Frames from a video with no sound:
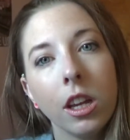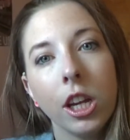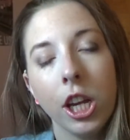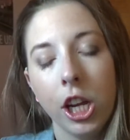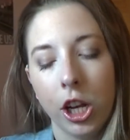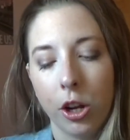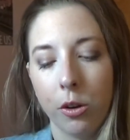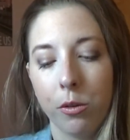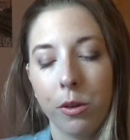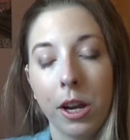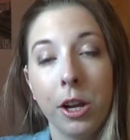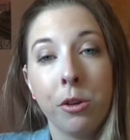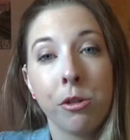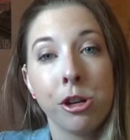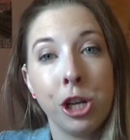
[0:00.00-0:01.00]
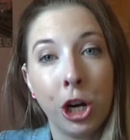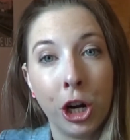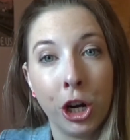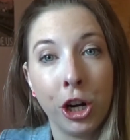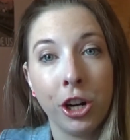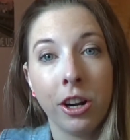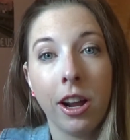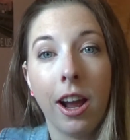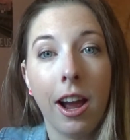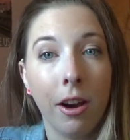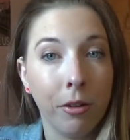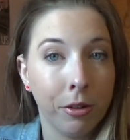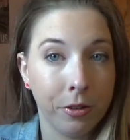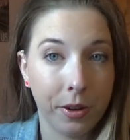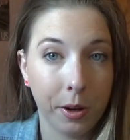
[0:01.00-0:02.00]
you know, in return, I
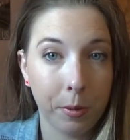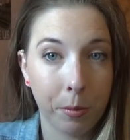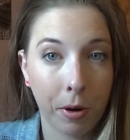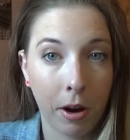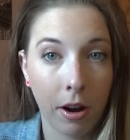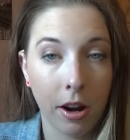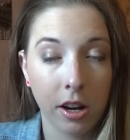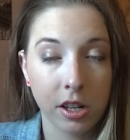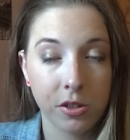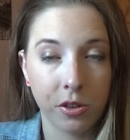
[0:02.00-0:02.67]
review the products